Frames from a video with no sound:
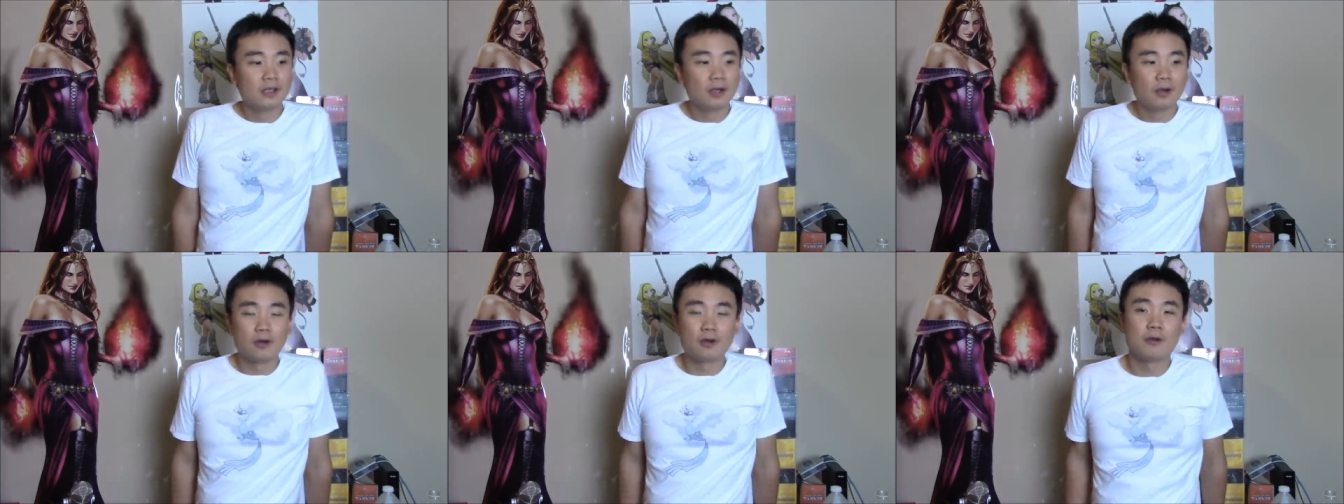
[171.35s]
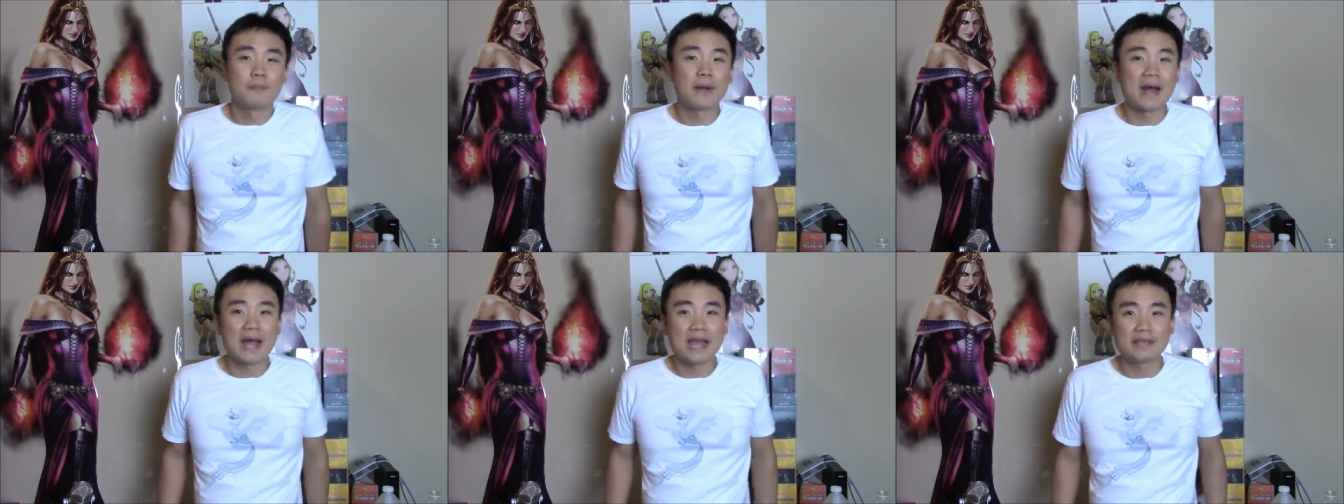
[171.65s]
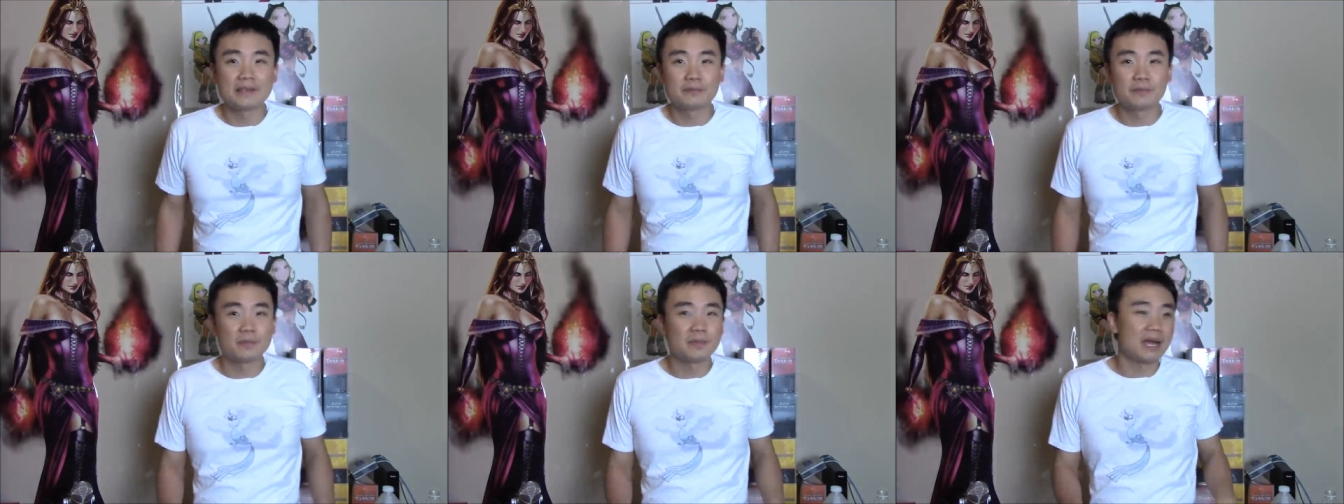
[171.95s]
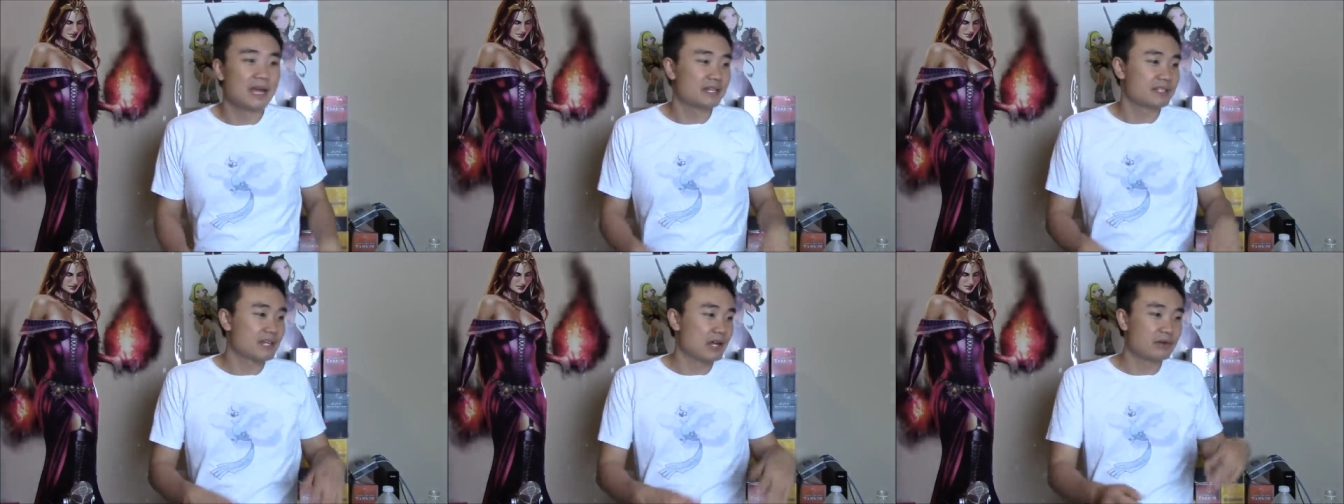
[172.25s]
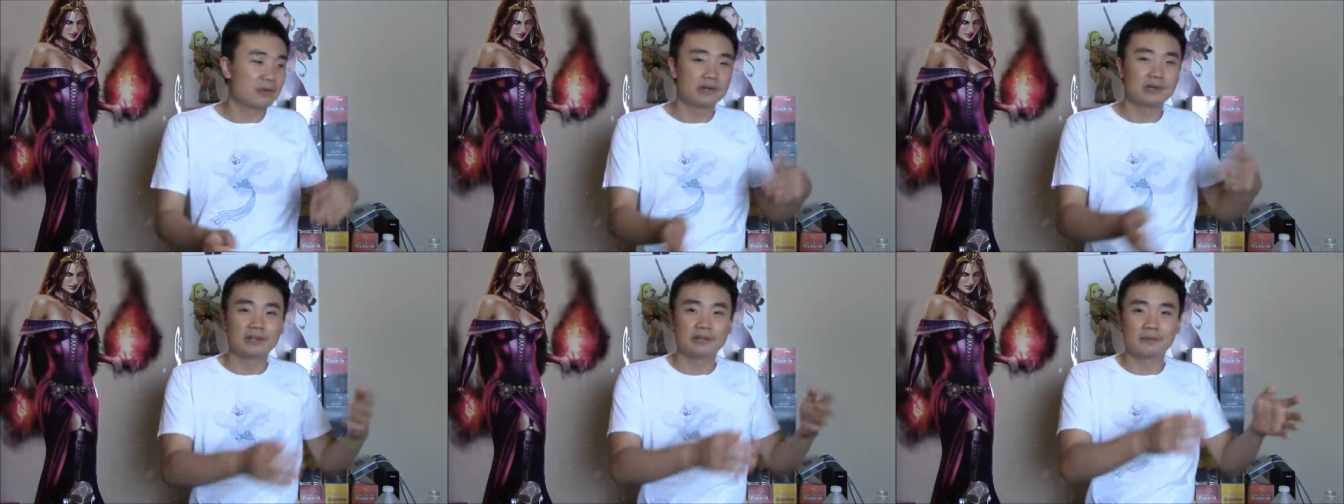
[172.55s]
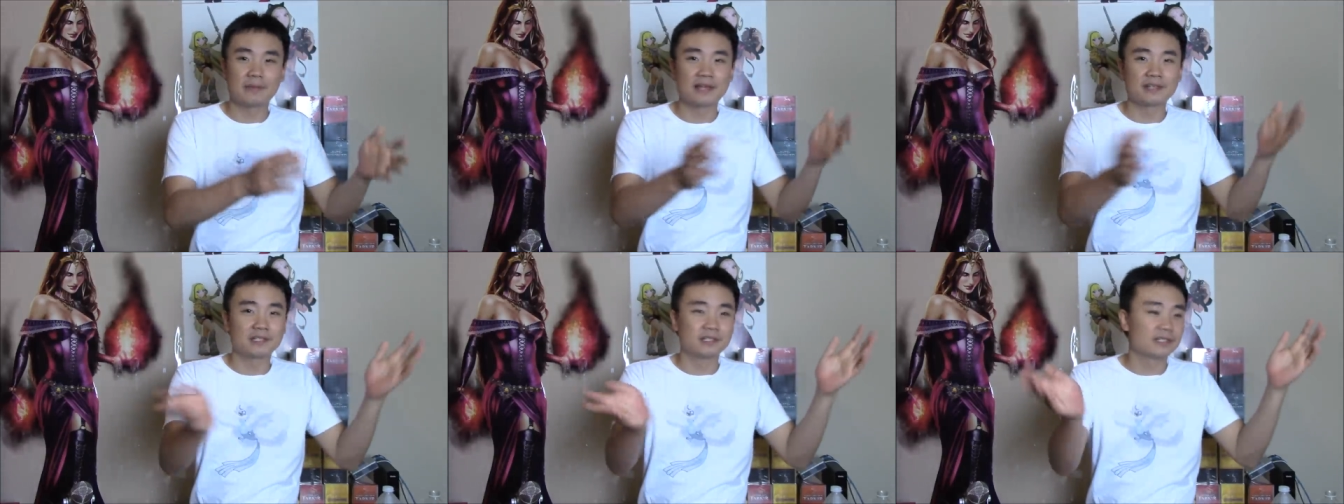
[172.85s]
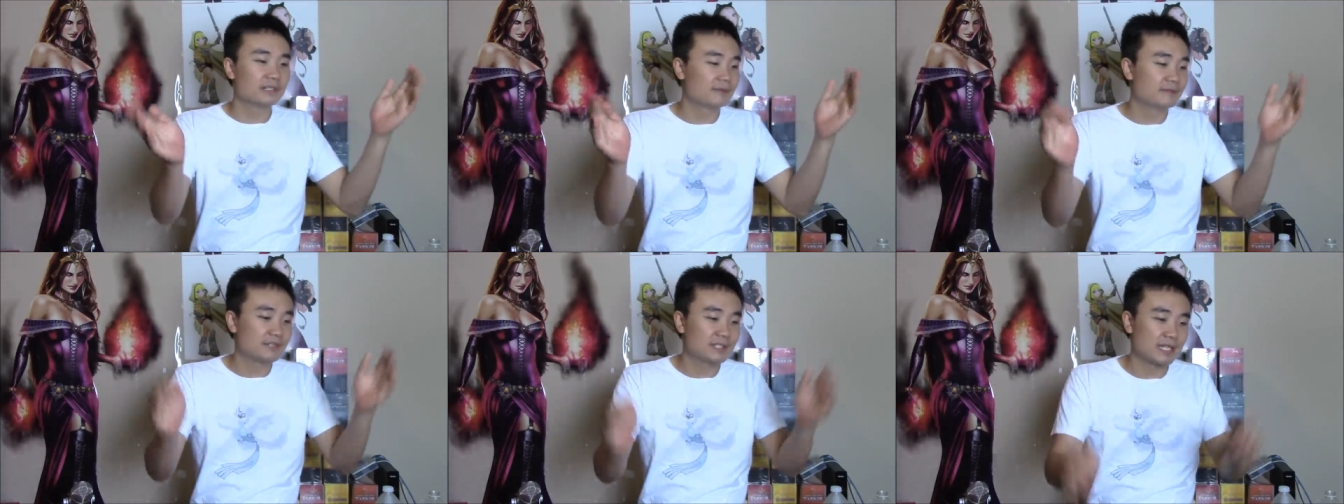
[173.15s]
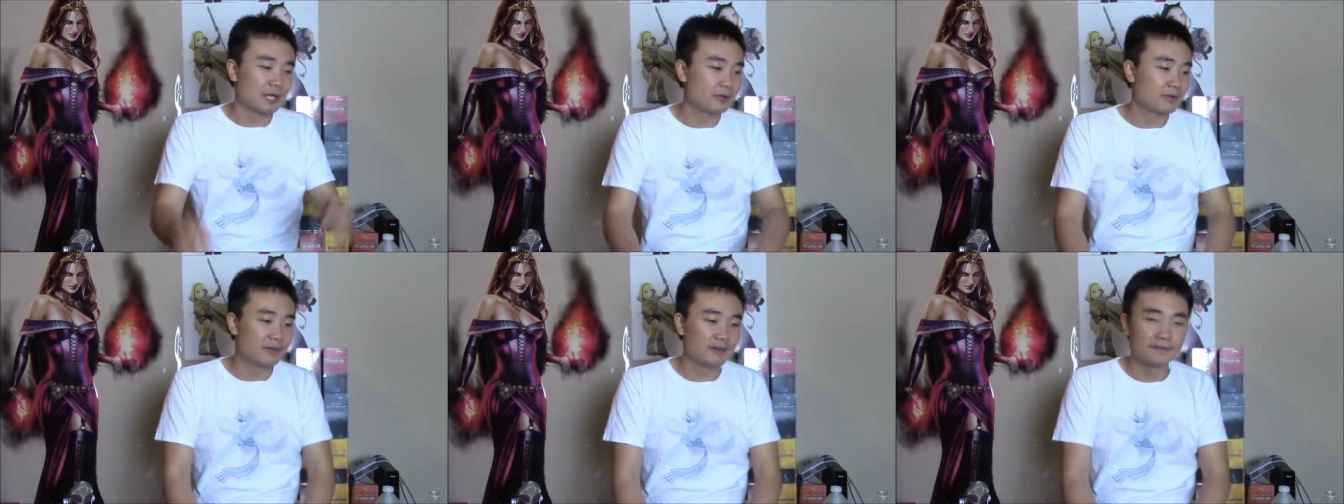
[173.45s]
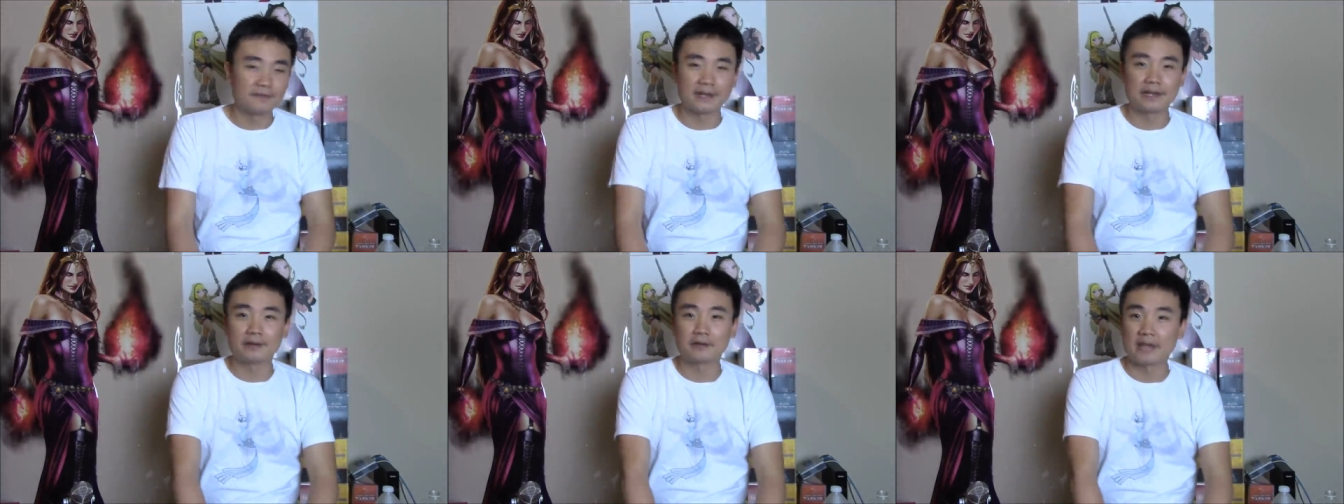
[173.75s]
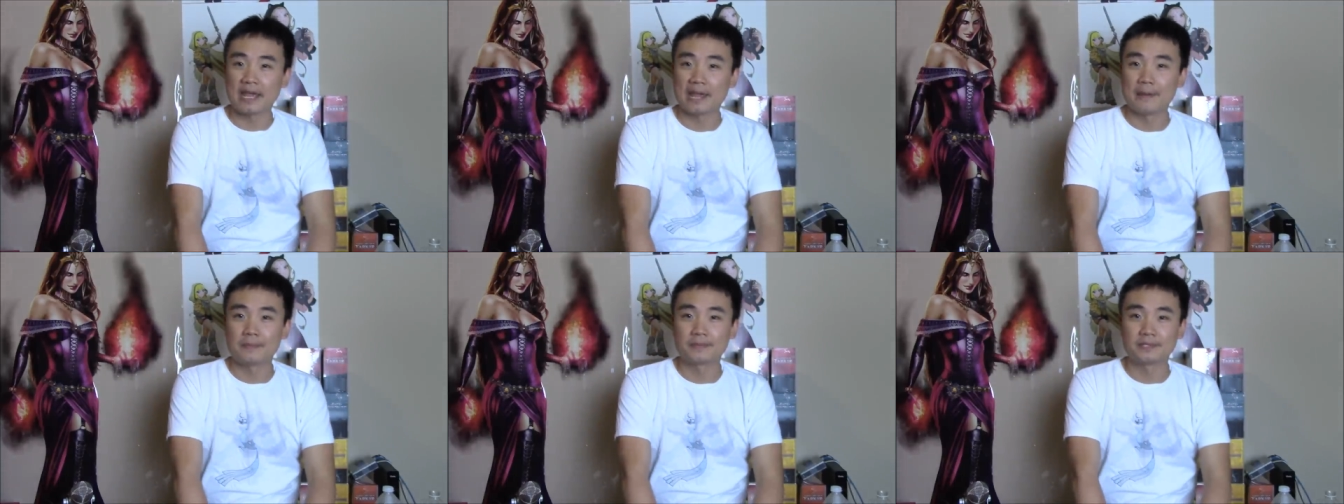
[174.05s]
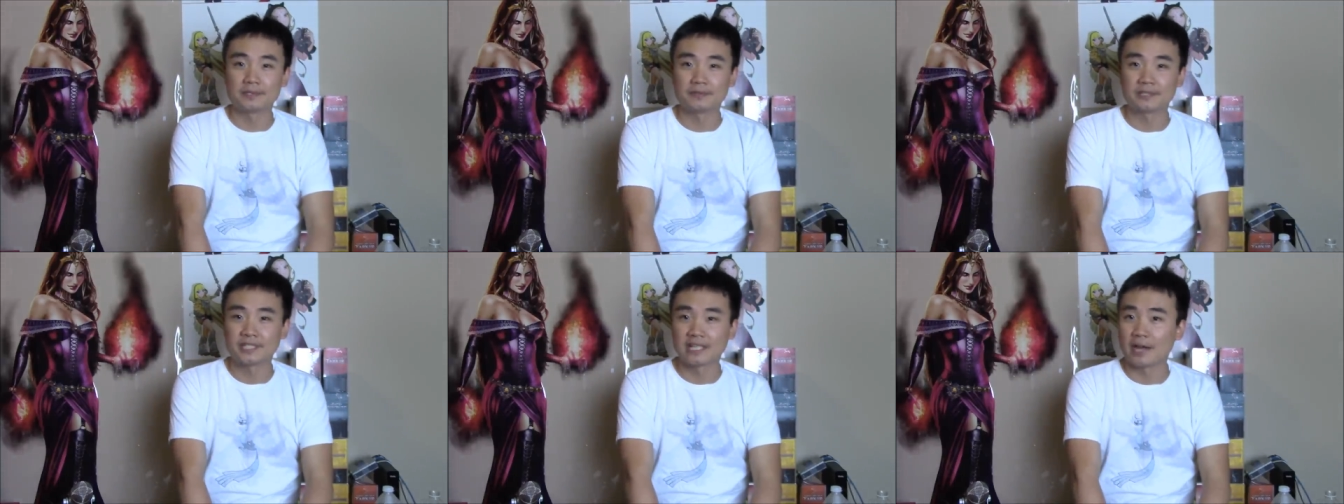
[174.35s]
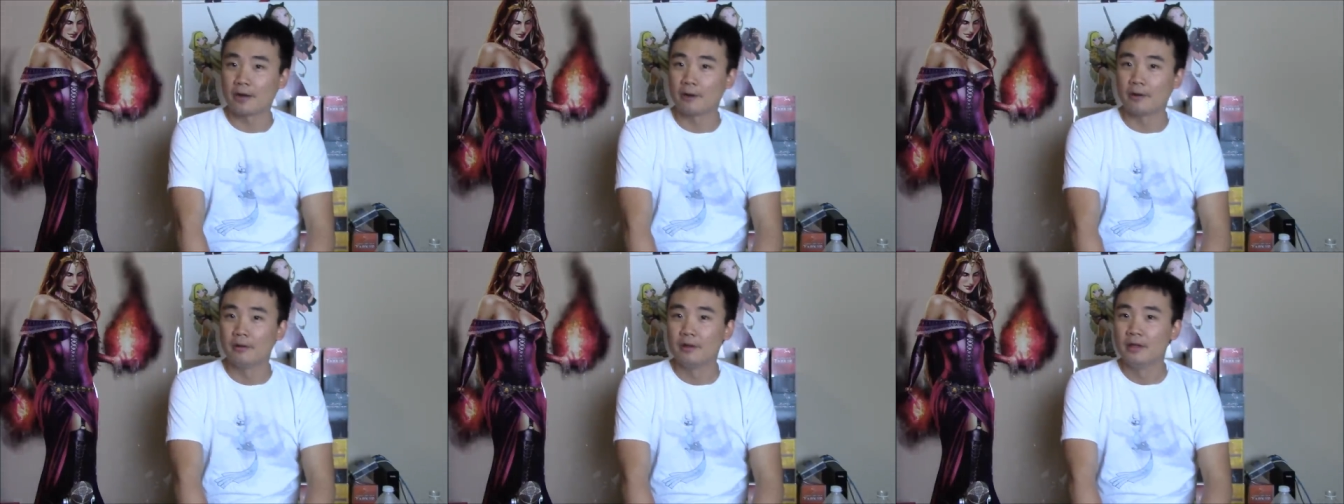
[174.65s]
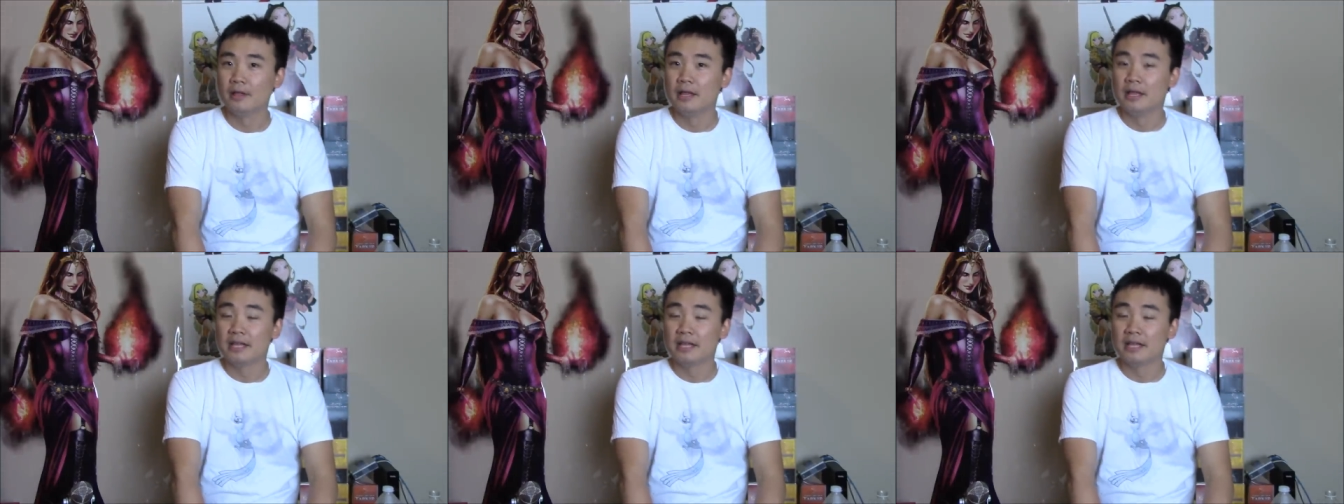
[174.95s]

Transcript: or buy my Zelda Legends of Zelda video games to sell?